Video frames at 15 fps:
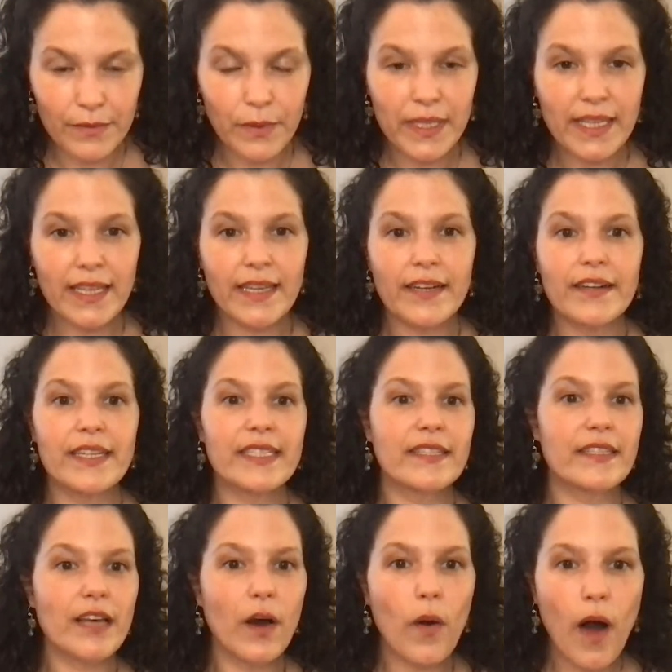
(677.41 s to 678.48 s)
We hear it
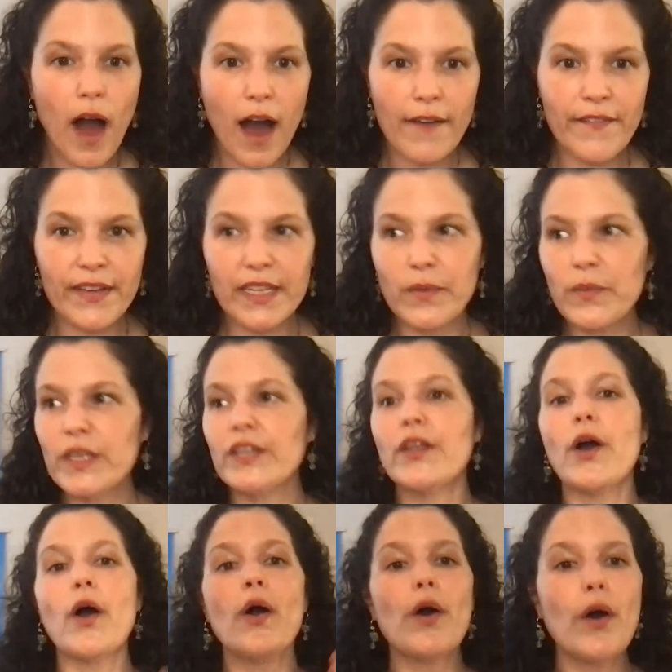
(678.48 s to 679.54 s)
so often and we
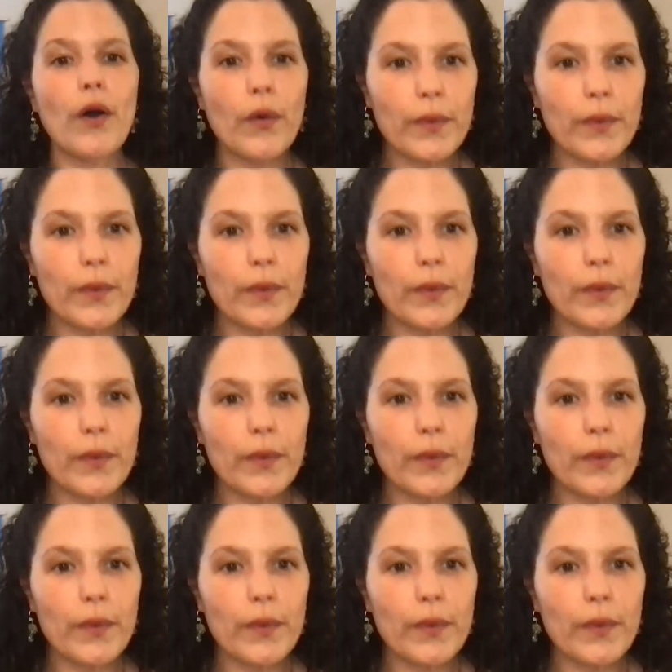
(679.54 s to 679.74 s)
know